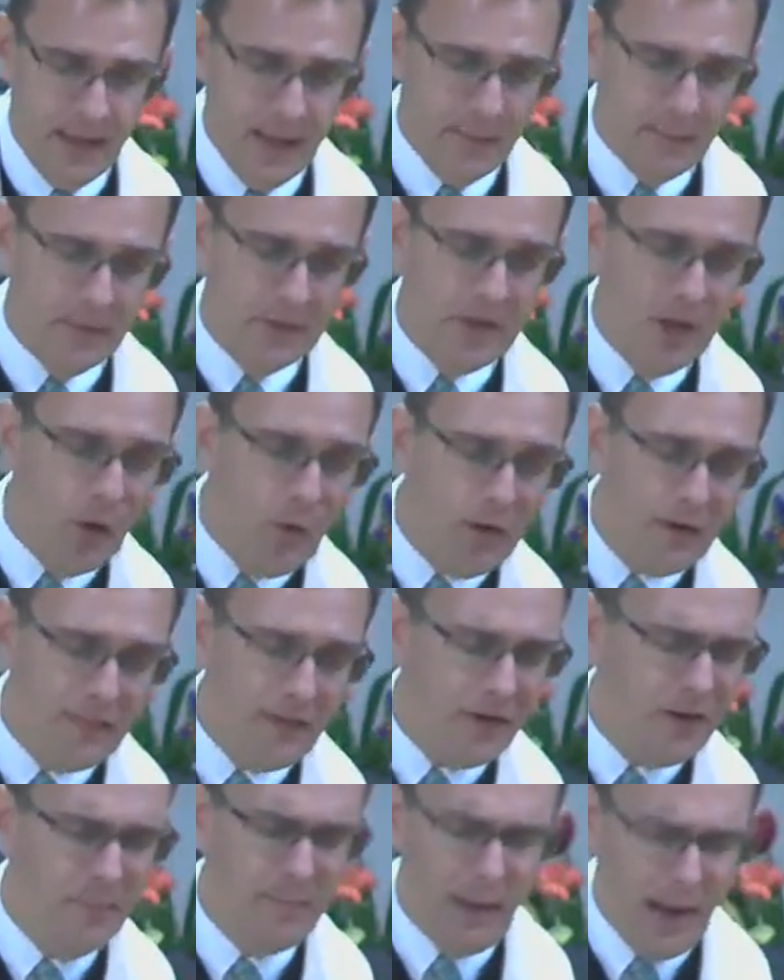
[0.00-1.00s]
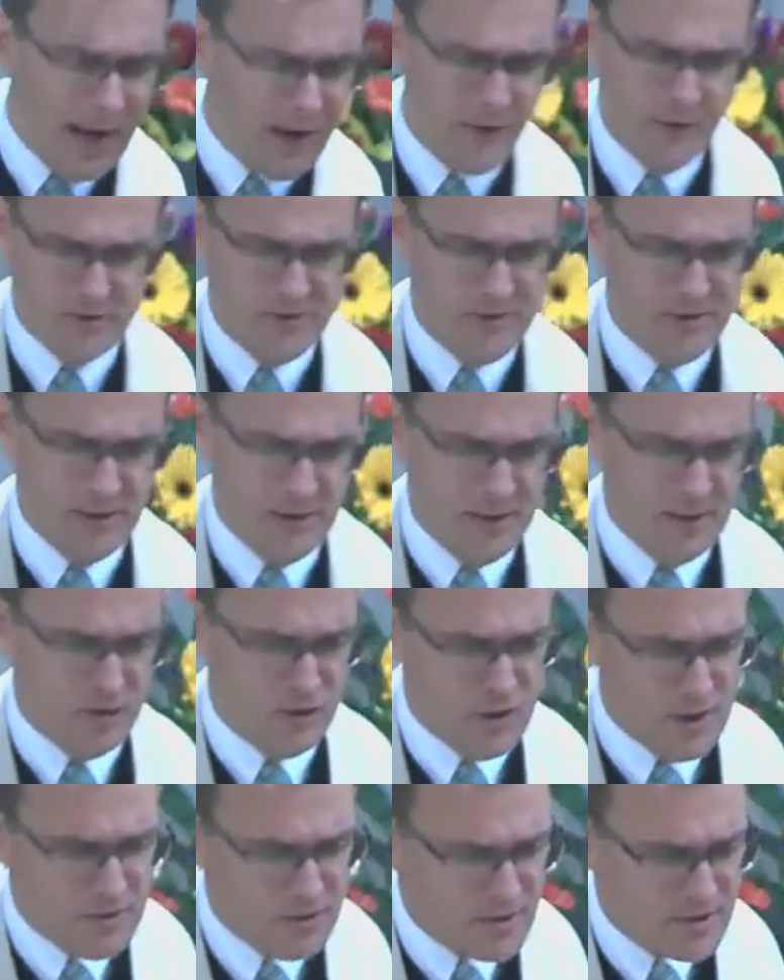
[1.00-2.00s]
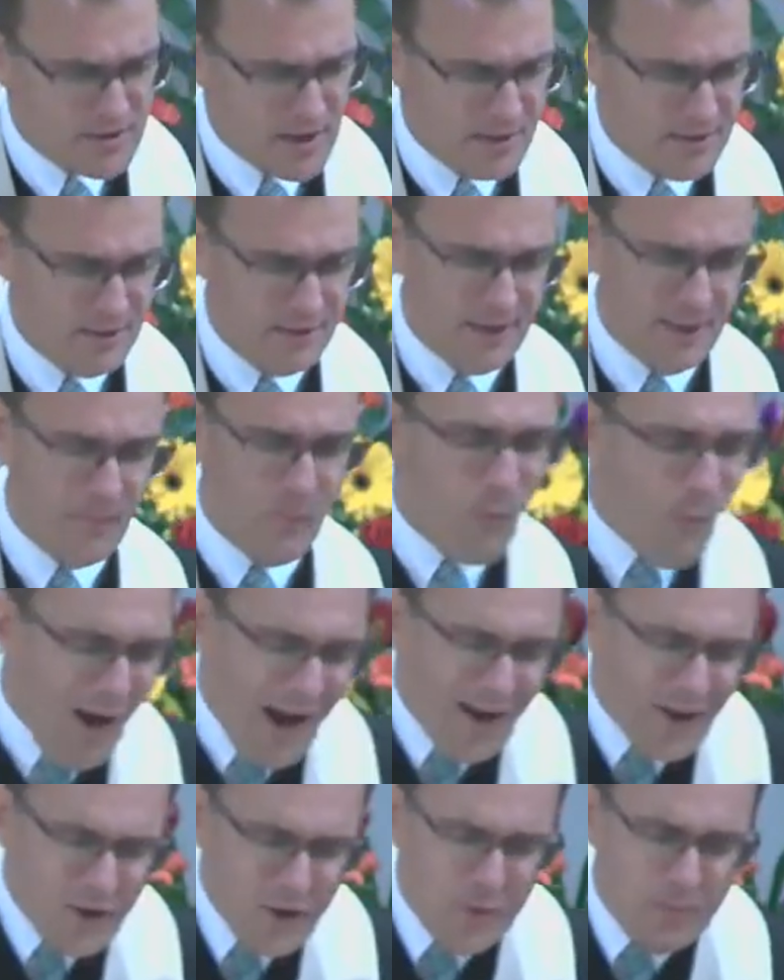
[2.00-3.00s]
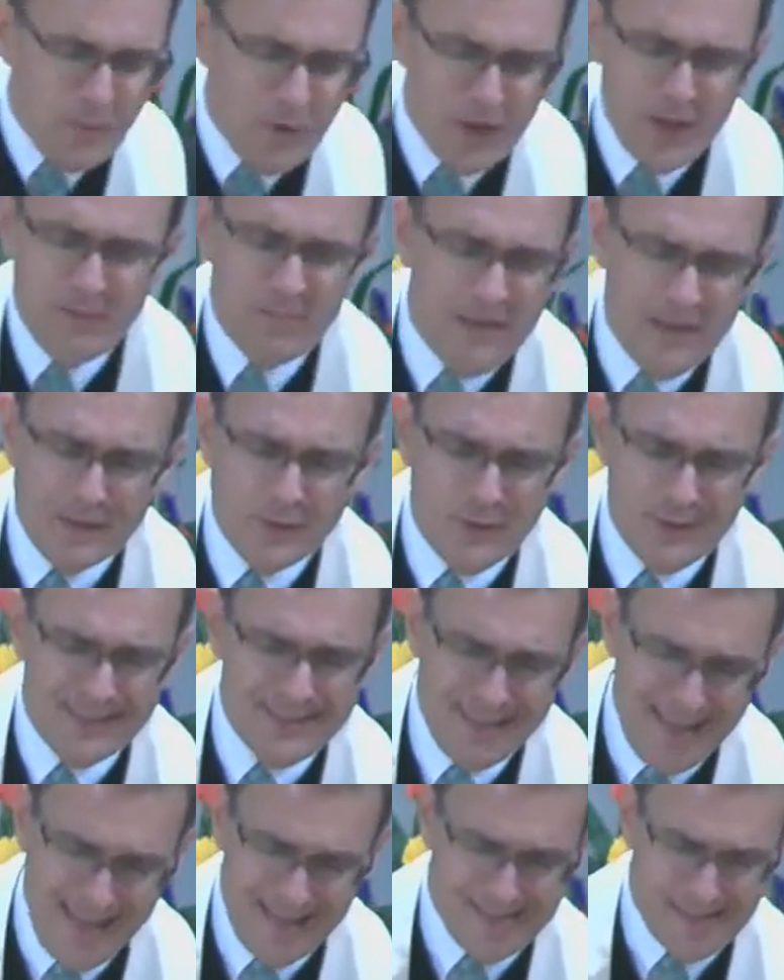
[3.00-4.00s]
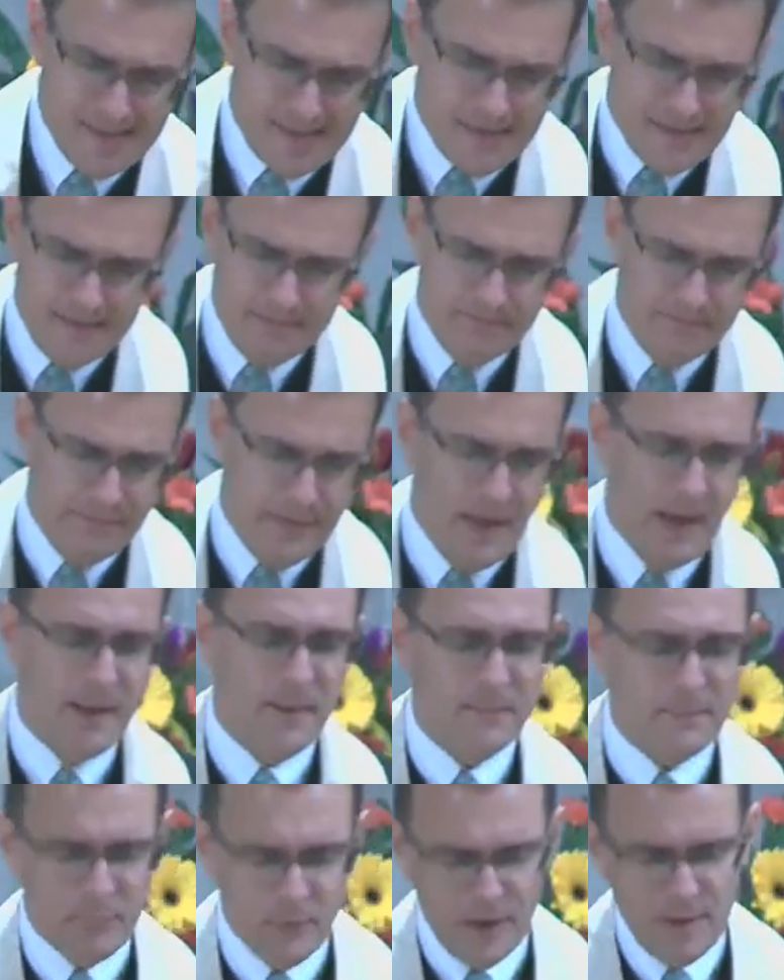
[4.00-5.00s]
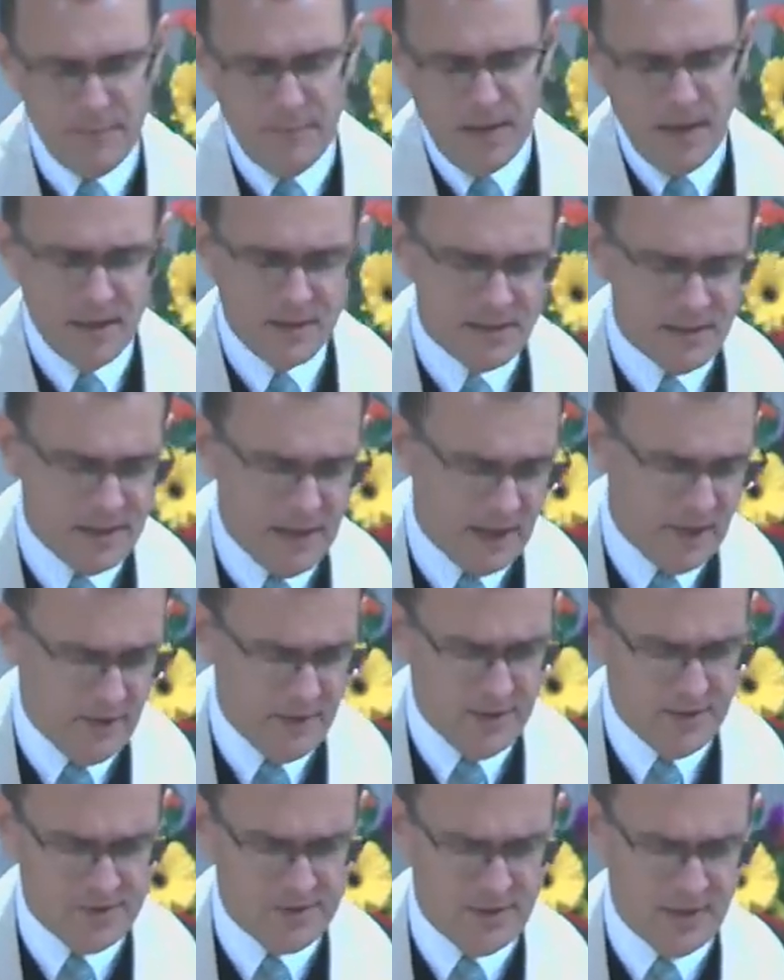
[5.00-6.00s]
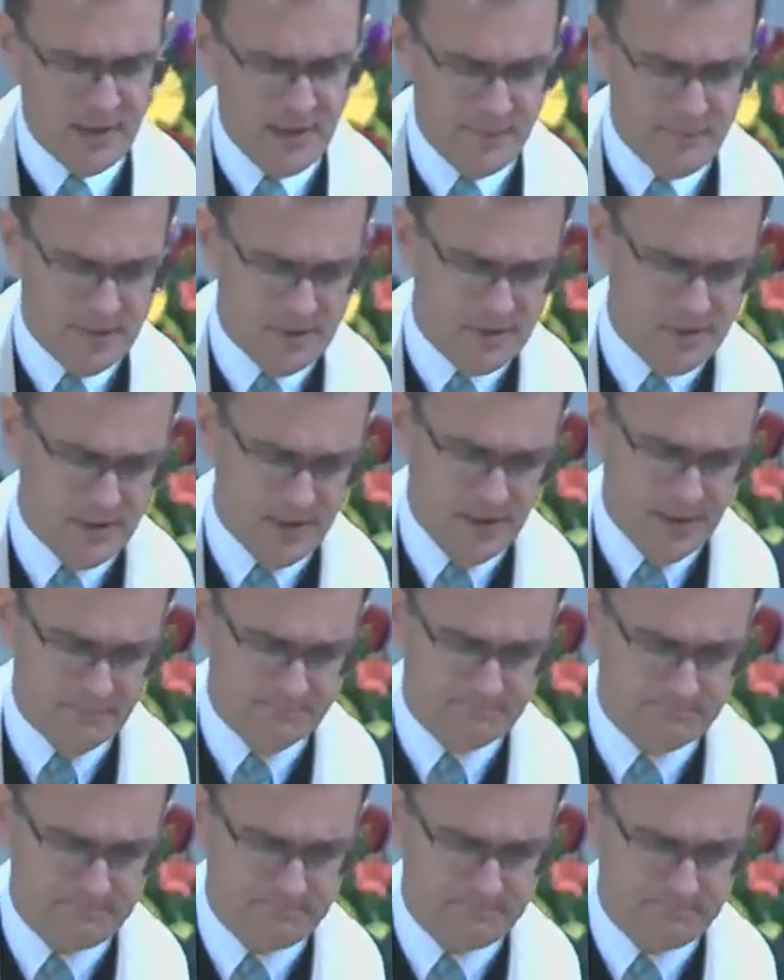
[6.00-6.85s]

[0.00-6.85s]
But knowing their hypocrisy, Jesus said to them, "Why are you putting me to the test? Bring me a denarius and let me see it."